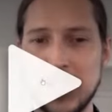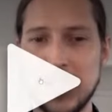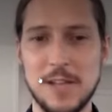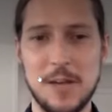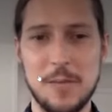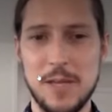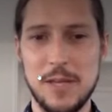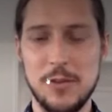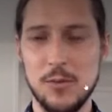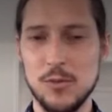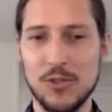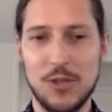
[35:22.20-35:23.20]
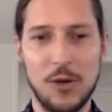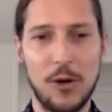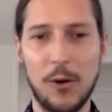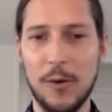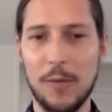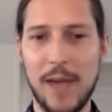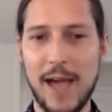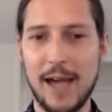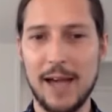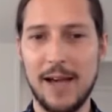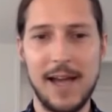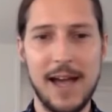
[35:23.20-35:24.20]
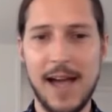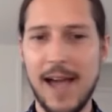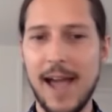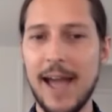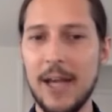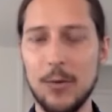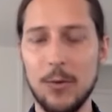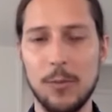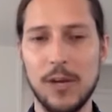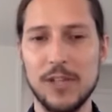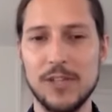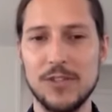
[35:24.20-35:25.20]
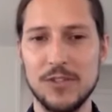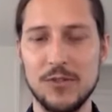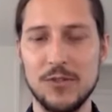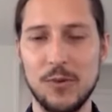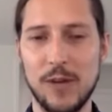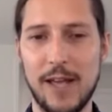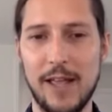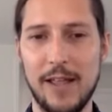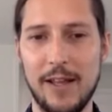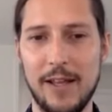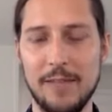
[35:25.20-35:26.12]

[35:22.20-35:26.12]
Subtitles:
On me, there was no going back. I had to embrace this new reality.